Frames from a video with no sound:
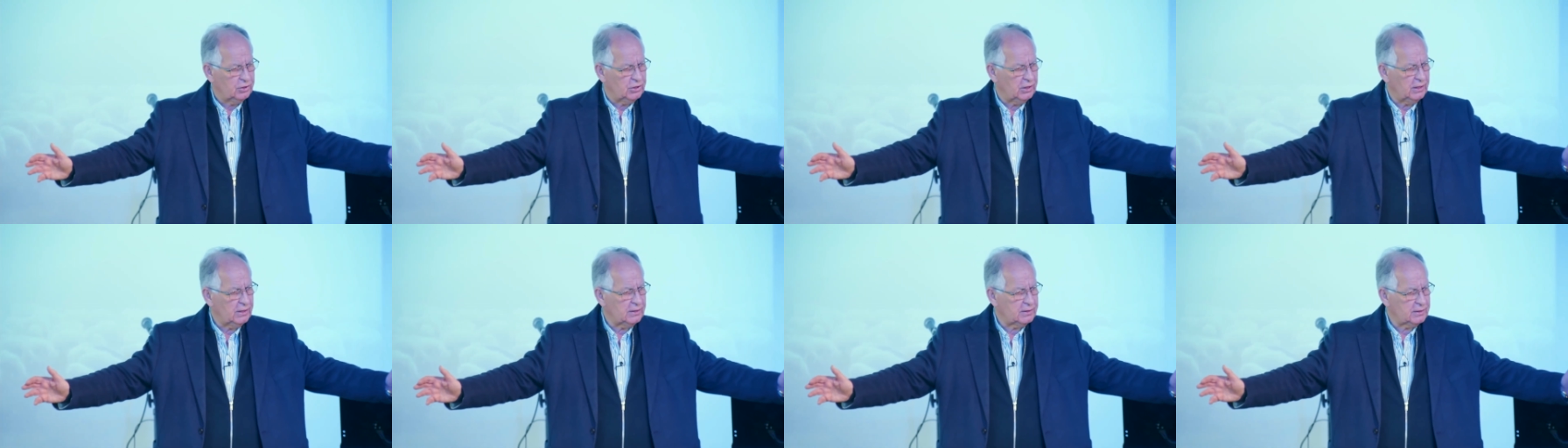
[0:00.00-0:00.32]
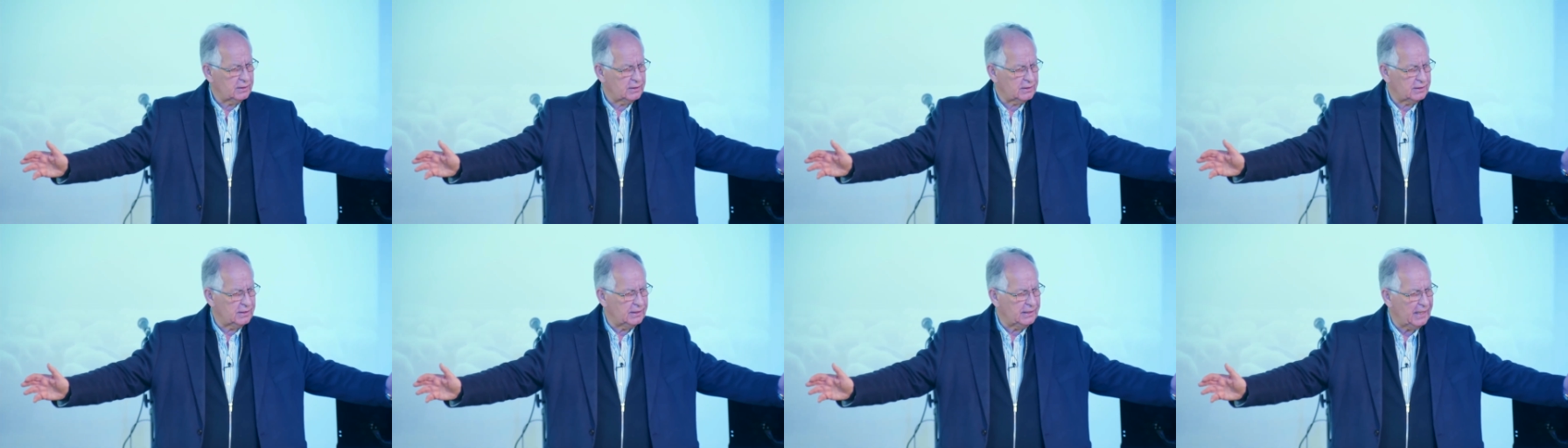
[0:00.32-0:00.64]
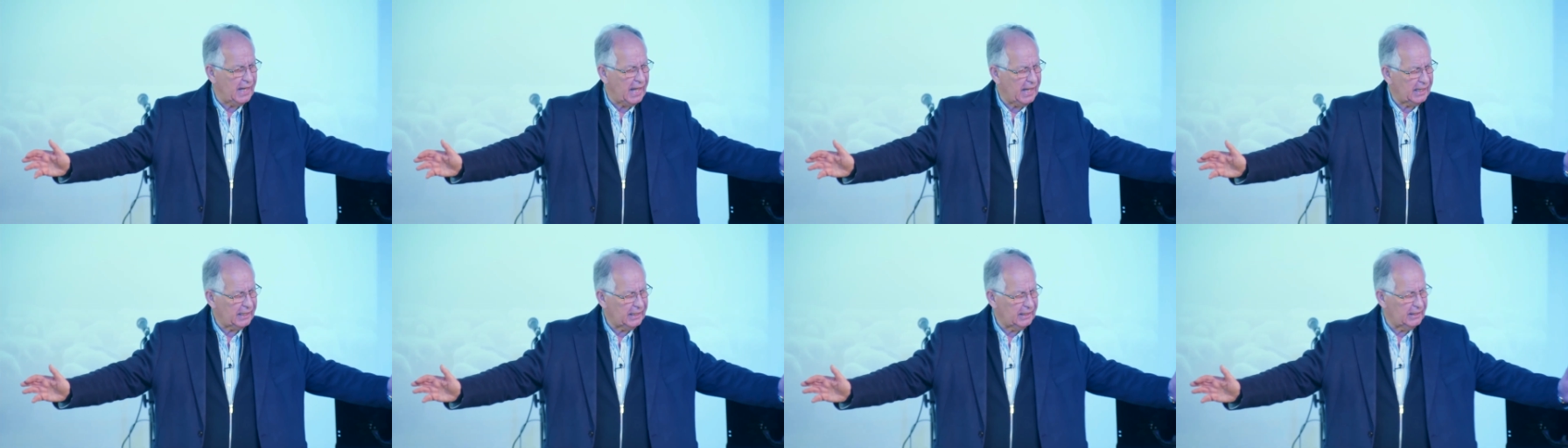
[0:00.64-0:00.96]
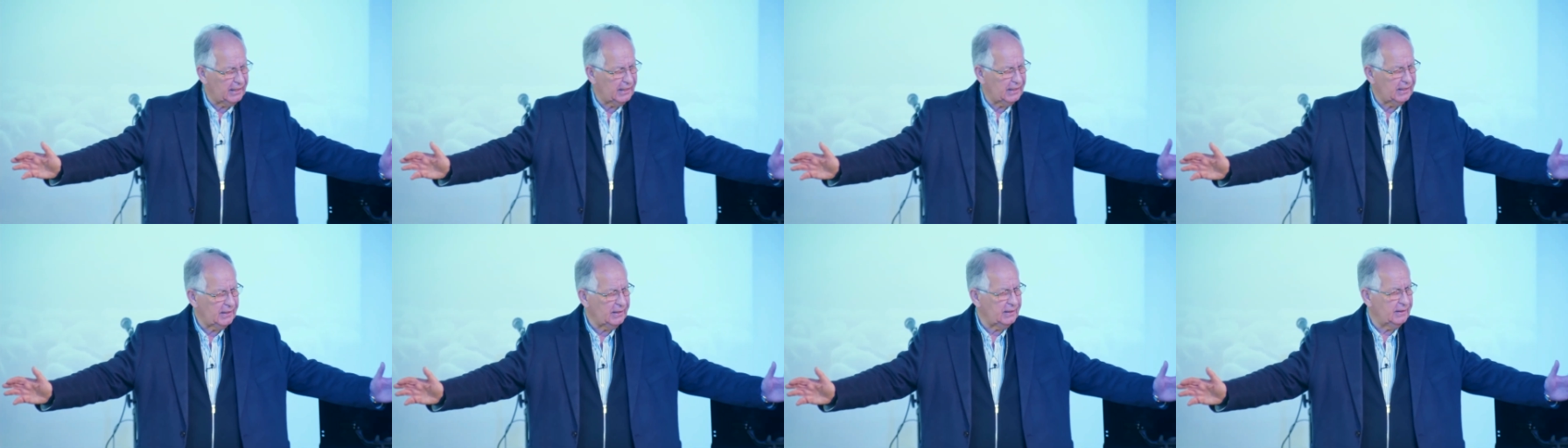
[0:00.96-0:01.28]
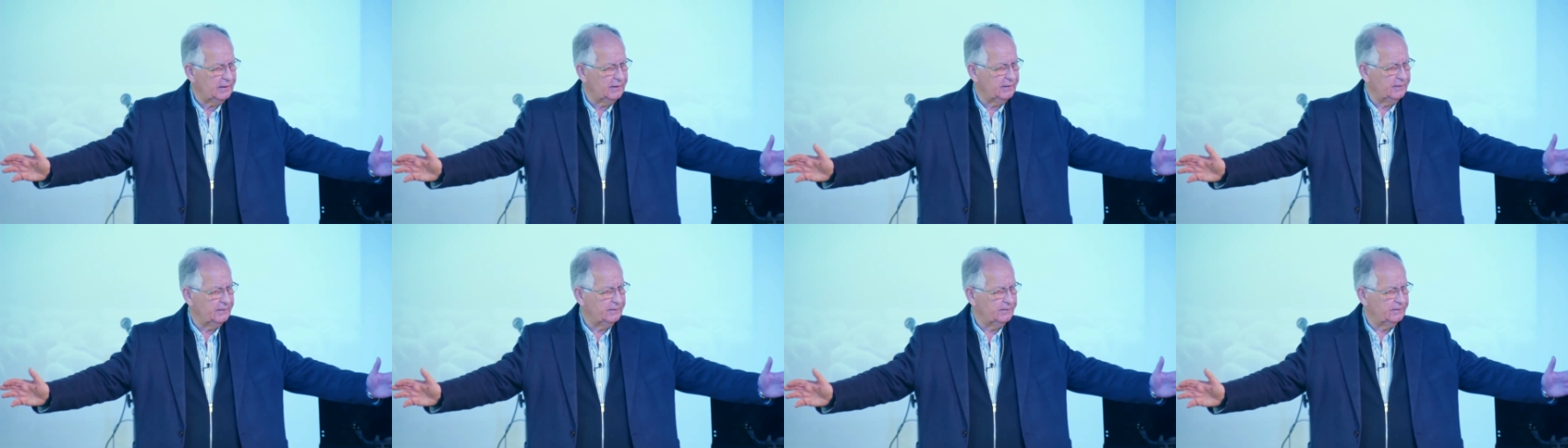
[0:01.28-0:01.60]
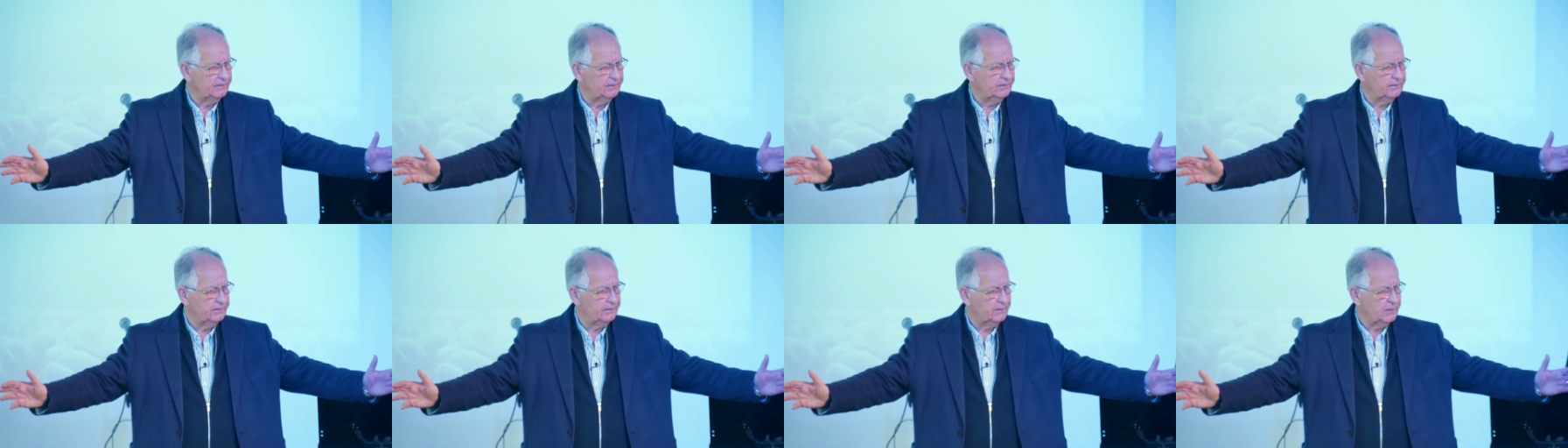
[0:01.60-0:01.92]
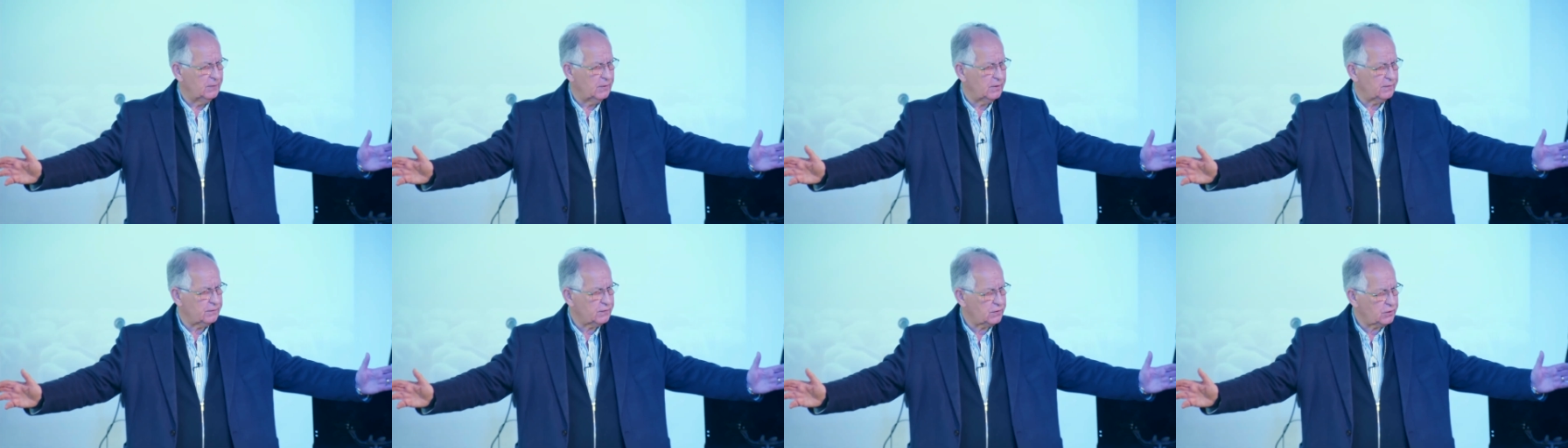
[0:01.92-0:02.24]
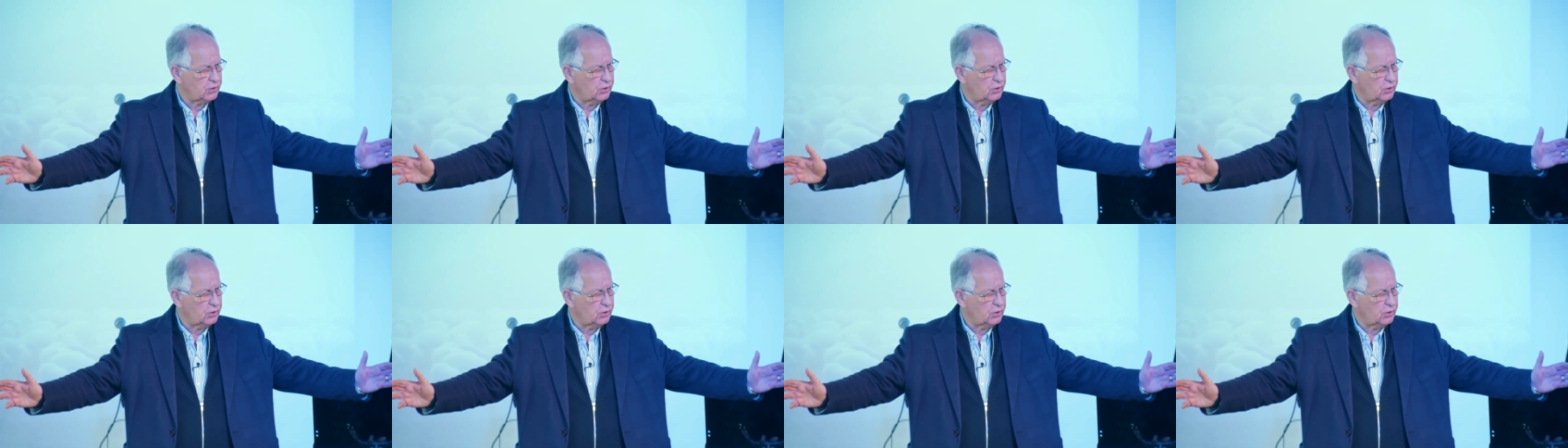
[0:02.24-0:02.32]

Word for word: Jesus in agony of